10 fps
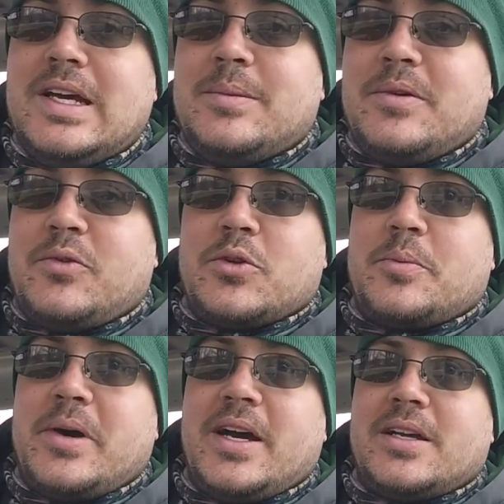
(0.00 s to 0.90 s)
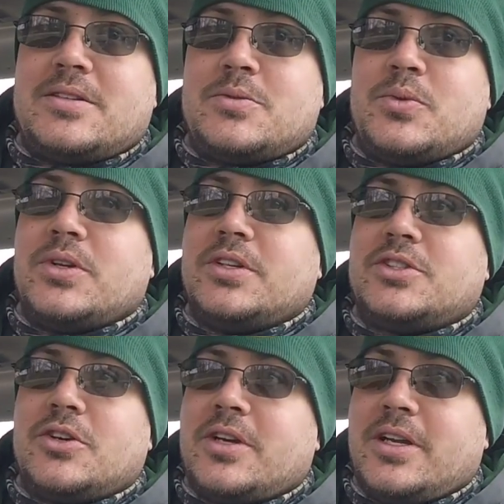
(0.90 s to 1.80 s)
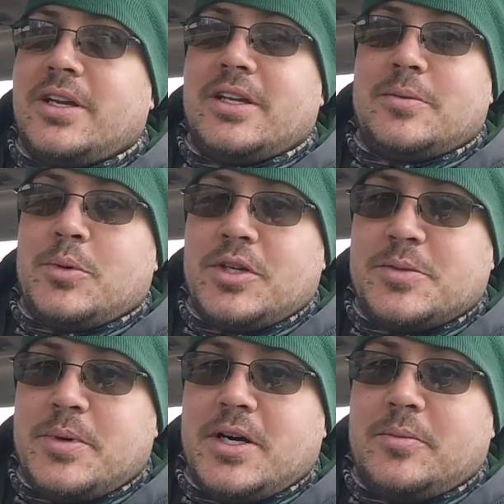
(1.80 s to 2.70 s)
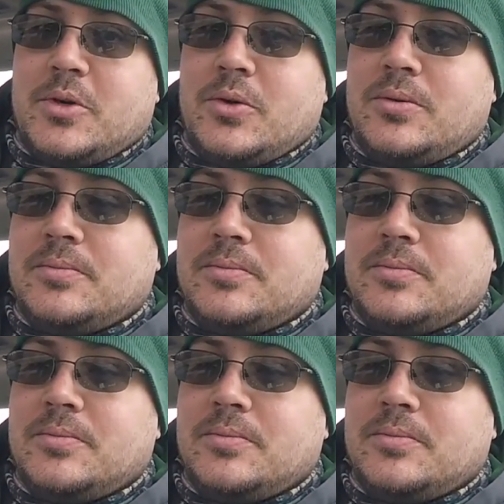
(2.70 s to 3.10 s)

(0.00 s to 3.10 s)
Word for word: before the bass really start getting into pre-spawn mode.